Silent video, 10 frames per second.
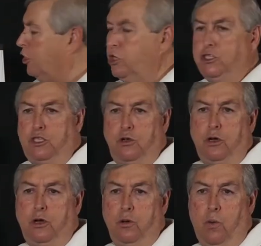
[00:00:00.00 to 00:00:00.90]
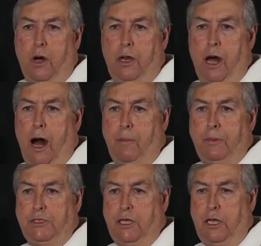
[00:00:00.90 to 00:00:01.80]
Good shooter you want
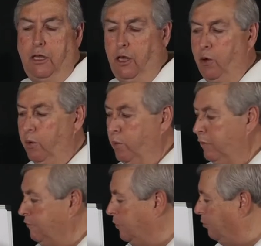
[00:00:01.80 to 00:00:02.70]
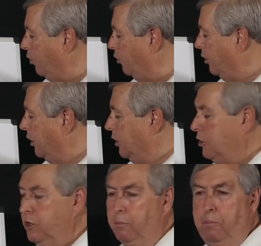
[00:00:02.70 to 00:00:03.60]
opposite and low away from the ball.
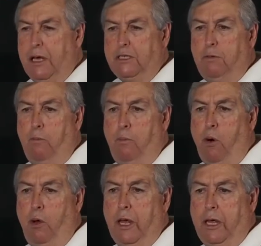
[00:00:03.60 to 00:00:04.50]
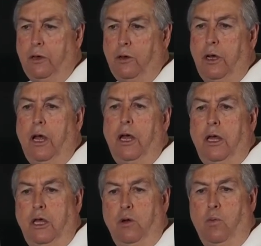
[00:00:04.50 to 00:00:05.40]
Your best ball handler
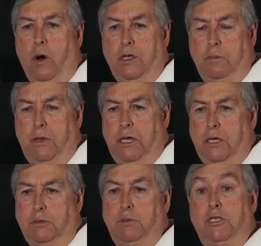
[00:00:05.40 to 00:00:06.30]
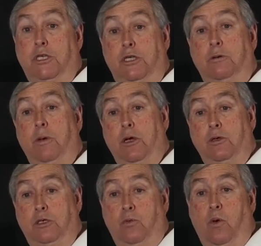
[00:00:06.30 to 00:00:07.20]
you want to be in this position
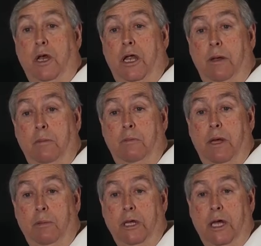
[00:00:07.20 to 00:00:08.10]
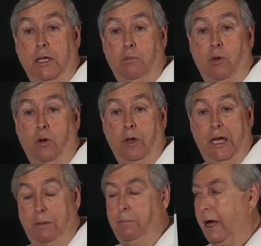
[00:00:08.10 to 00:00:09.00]
because you want him to be able to get the ball
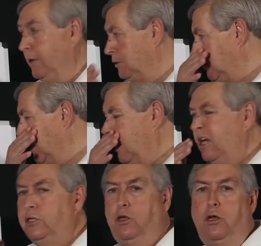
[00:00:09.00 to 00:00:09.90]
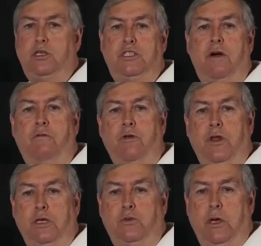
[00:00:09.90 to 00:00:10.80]
inbounds. So there's several
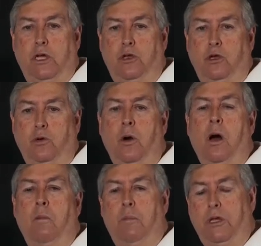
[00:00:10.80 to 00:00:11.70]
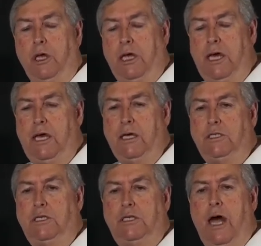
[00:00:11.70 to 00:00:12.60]
things we can do, but the key
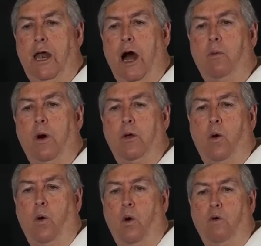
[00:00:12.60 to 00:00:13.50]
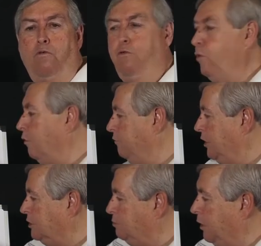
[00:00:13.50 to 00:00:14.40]
is that I want all four of
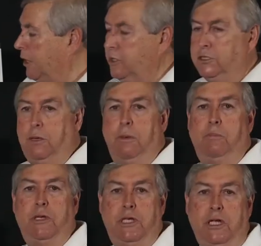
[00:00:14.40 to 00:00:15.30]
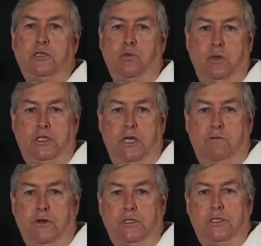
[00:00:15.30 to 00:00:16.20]
these players to be potential
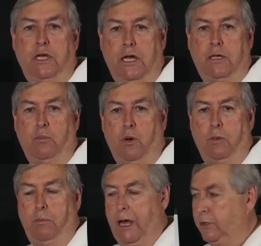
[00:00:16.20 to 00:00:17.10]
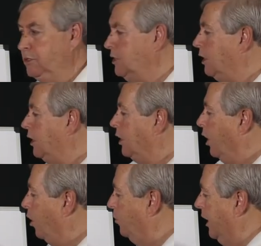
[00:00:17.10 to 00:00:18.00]
receivers to get the ball inbounds.
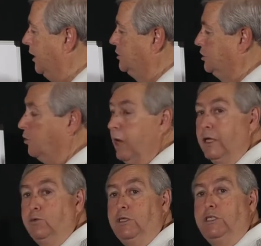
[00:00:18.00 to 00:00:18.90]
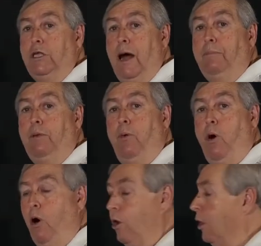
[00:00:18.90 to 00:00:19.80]
Okay, so as we slap the
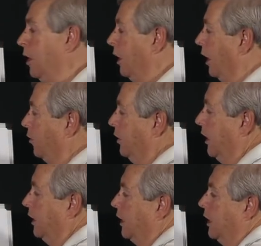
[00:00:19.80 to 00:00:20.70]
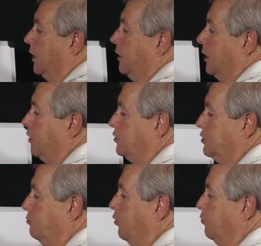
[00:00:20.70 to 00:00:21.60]
ball, okay,
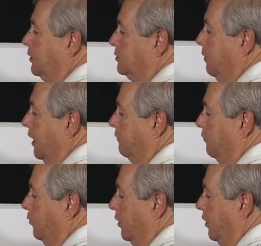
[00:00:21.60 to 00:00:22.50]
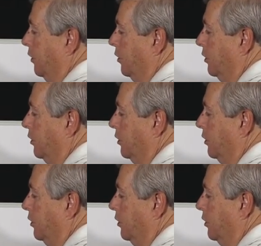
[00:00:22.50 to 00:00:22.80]
here's the movements by everyone.